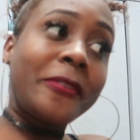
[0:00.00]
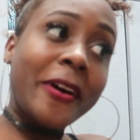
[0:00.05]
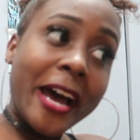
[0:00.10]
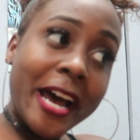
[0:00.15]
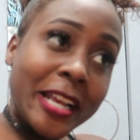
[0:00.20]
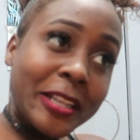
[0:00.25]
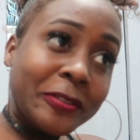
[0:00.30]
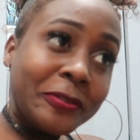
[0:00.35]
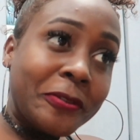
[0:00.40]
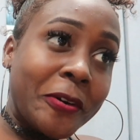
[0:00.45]

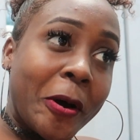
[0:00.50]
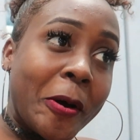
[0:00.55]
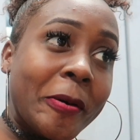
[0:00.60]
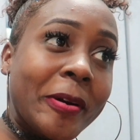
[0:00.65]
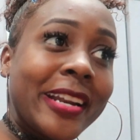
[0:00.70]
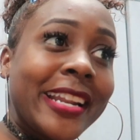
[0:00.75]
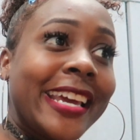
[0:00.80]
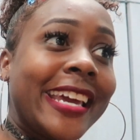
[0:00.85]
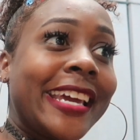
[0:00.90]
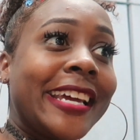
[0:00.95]
Fast
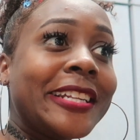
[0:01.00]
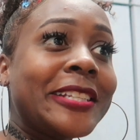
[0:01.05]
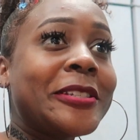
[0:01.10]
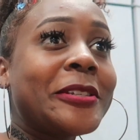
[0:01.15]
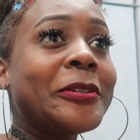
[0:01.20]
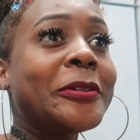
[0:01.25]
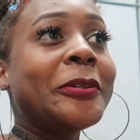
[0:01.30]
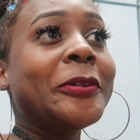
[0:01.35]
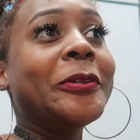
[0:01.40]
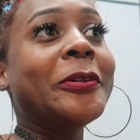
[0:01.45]
forwarding
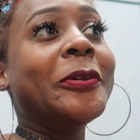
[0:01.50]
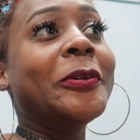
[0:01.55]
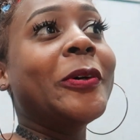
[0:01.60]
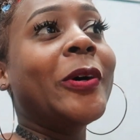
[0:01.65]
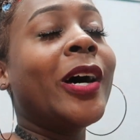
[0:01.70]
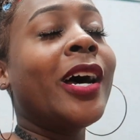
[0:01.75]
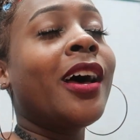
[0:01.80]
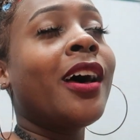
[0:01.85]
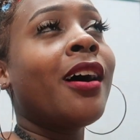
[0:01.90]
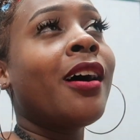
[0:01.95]

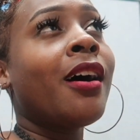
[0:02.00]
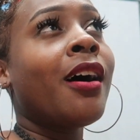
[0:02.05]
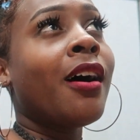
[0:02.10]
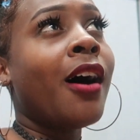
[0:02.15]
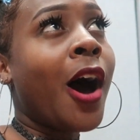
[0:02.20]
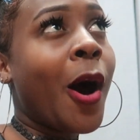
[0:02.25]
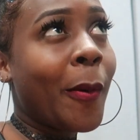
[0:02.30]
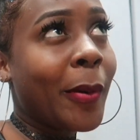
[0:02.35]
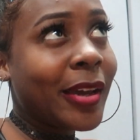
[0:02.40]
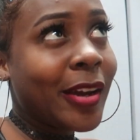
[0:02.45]
to
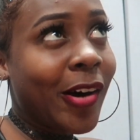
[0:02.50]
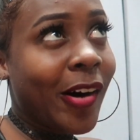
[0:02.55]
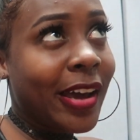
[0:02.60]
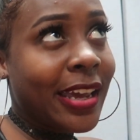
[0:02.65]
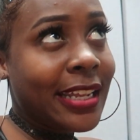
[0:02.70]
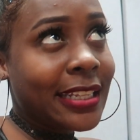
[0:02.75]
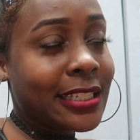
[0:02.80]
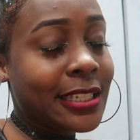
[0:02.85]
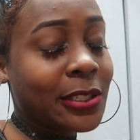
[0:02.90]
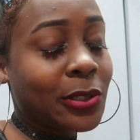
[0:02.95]
how I
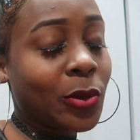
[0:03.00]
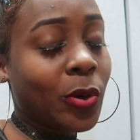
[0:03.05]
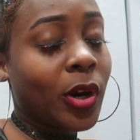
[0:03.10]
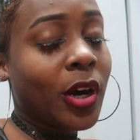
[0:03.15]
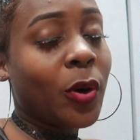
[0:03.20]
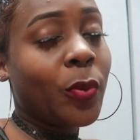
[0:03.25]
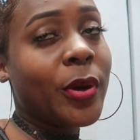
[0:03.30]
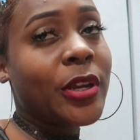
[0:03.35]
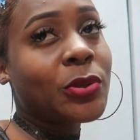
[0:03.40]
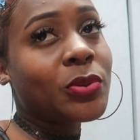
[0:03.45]
got into
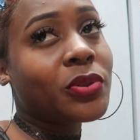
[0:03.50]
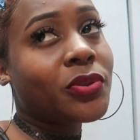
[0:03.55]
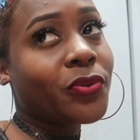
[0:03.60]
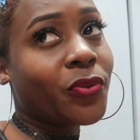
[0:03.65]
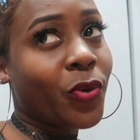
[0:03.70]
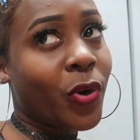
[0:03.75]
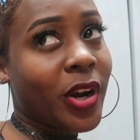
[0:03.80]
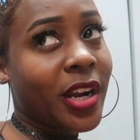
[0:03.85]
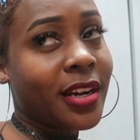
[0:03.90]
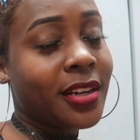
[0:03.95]
soca, which was
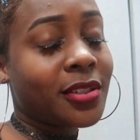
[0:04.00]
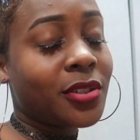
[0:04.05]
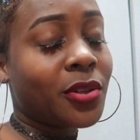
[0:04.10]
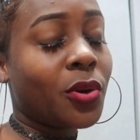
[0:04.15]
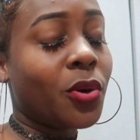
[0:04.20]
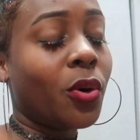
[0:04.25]
four years